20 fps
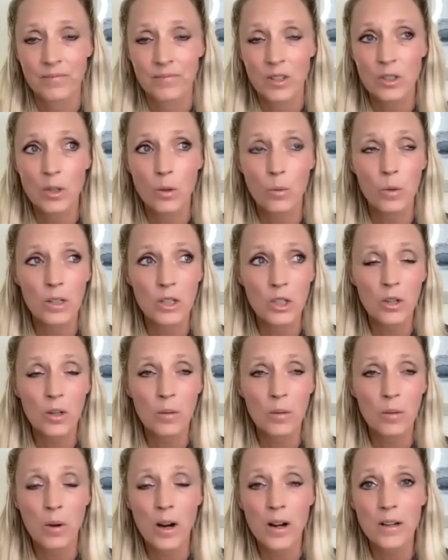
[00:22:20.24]
So when you're
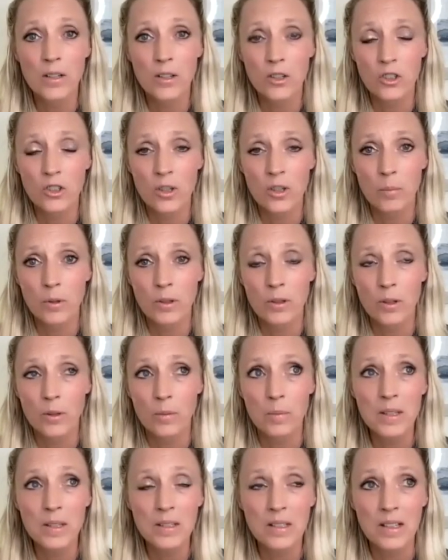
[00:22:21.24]
in partnership with your
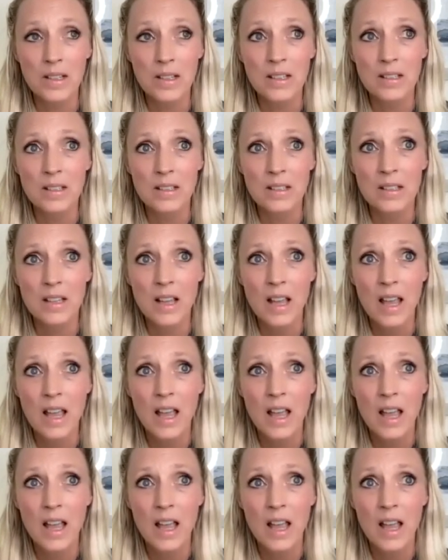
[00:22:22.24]
business,